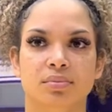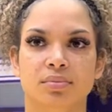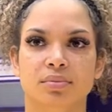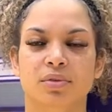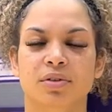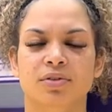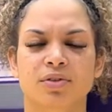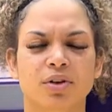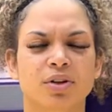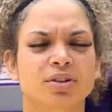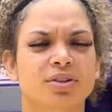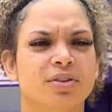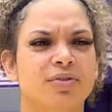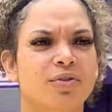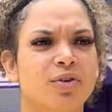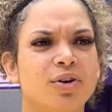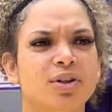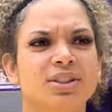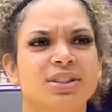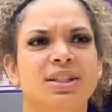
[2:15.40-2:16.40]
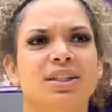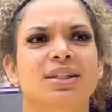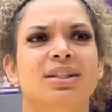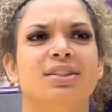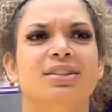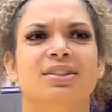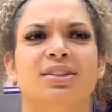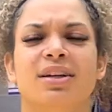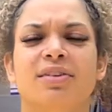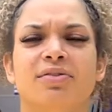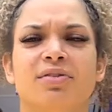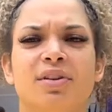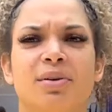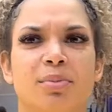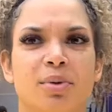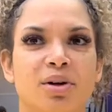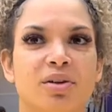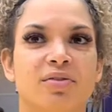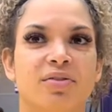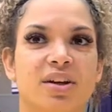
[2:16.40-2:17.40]
Of course. It is definitely
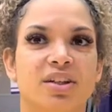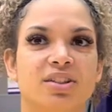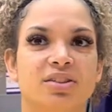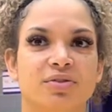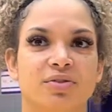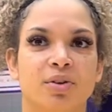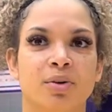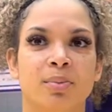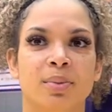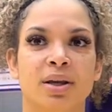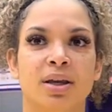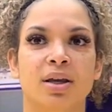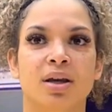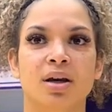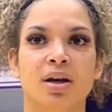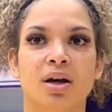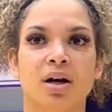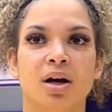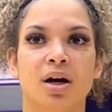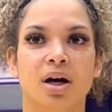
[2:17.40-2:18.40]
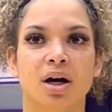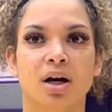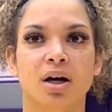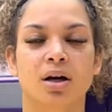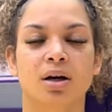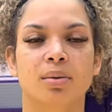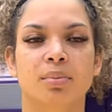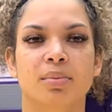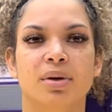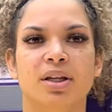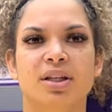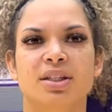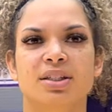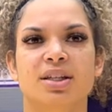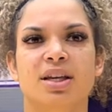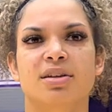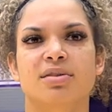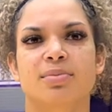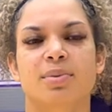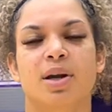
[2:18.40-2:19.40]
motivation for me. It just
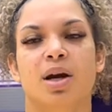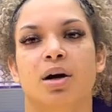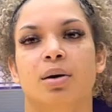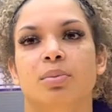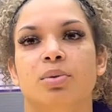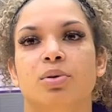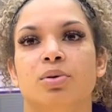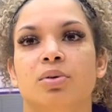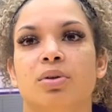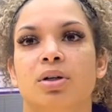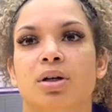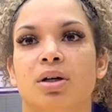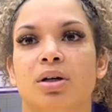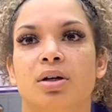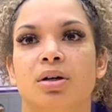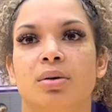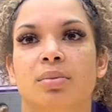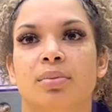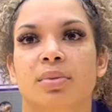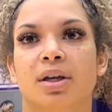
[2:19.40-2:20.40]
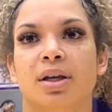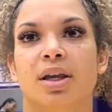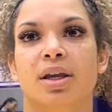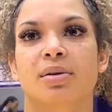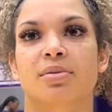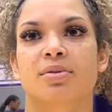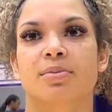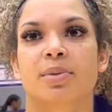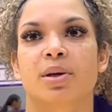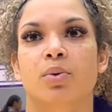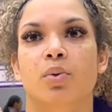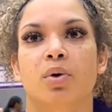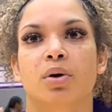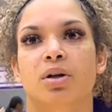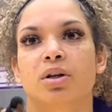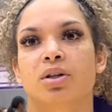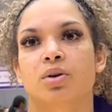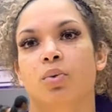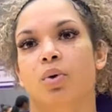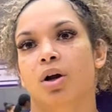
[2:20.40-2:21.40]
keeps me humbled. It keeps me
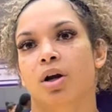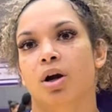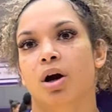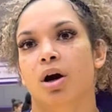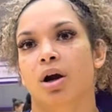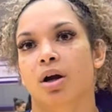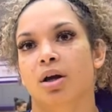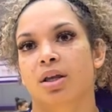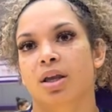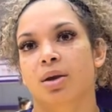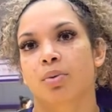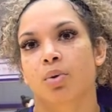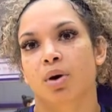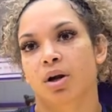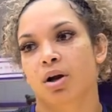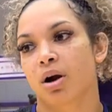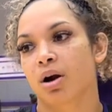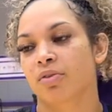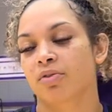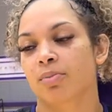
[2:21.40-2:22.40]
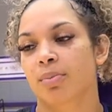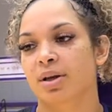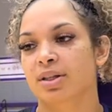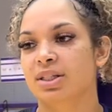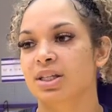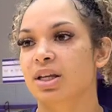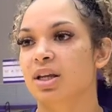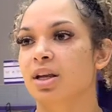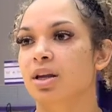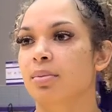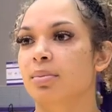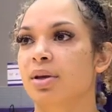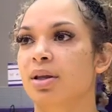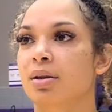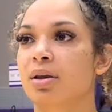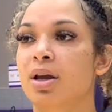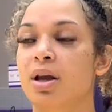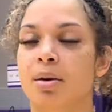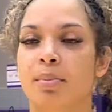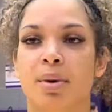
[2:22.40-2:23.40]
wanting to work hard, keep working hard for my team, and
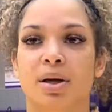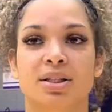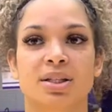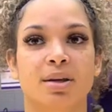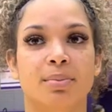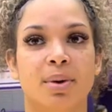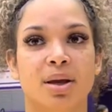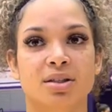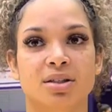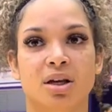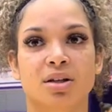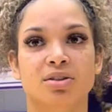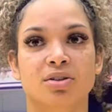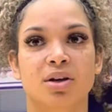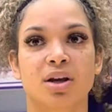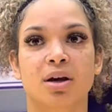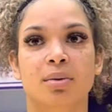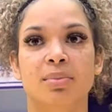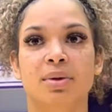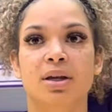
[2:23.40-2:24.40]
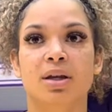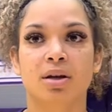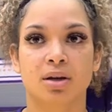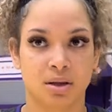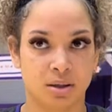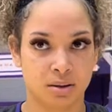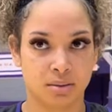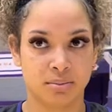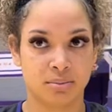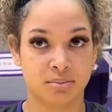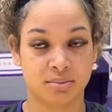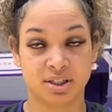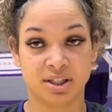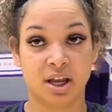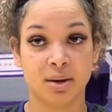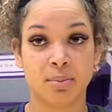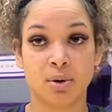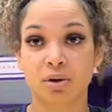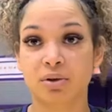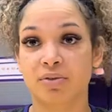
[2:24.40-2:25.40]
my teammates also help me
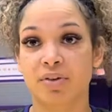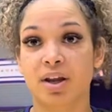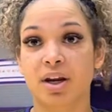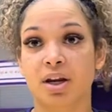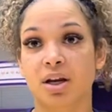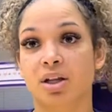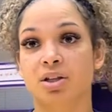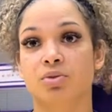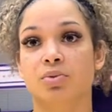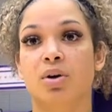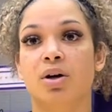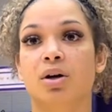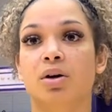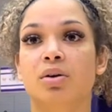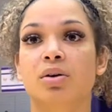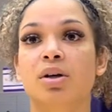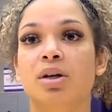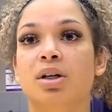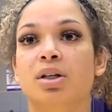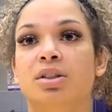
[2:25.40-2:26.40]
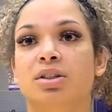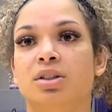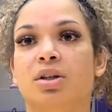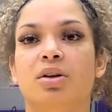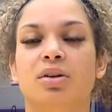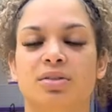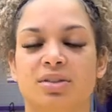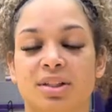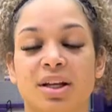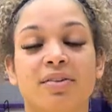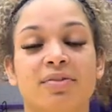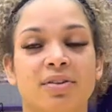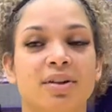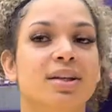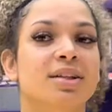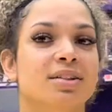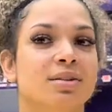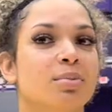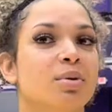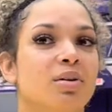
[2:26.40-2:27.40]
stay motivated as well. So it definitely
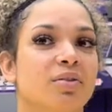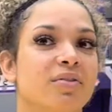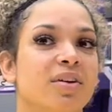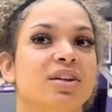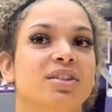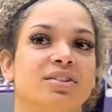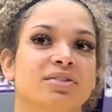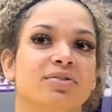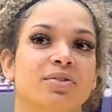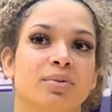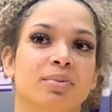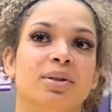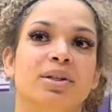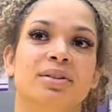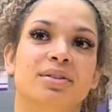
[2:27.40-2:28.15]
is a motivation for me.